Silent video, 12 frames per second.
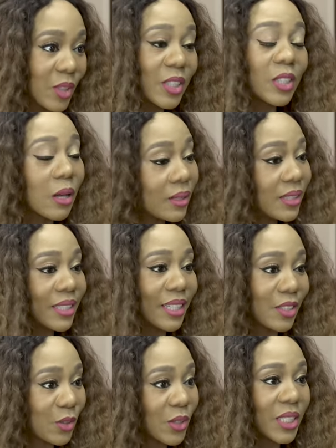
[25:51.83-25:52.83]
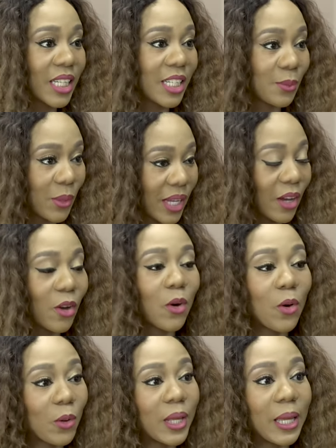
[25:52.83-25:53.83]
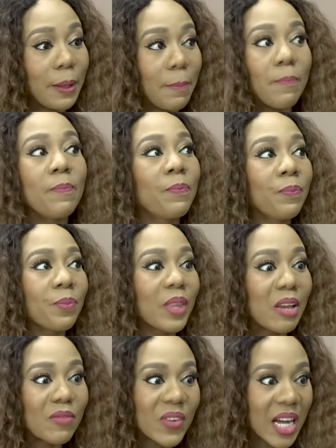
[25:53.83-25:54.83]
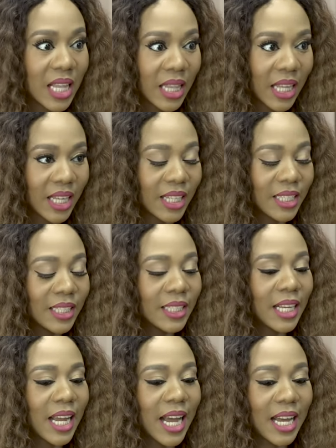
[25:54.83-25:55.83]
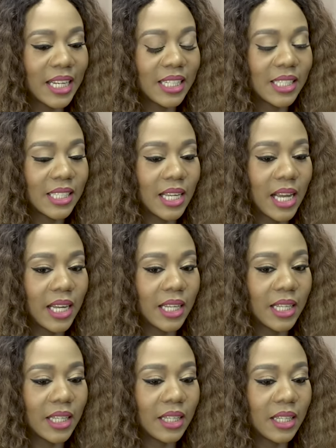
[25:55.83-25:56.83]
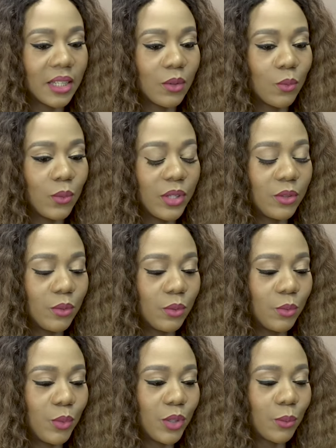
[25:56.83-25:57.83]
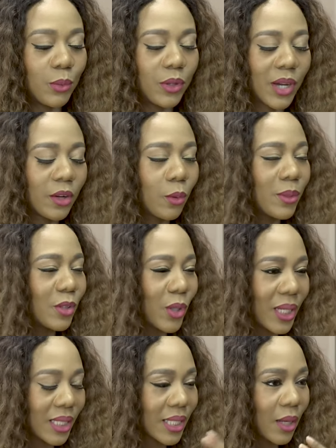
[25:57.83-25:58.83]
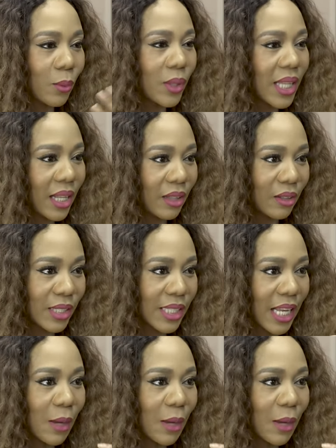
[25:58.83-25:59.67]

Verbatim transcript: sons and daughters. We can call him Father. And it's like we can't always understand what that looks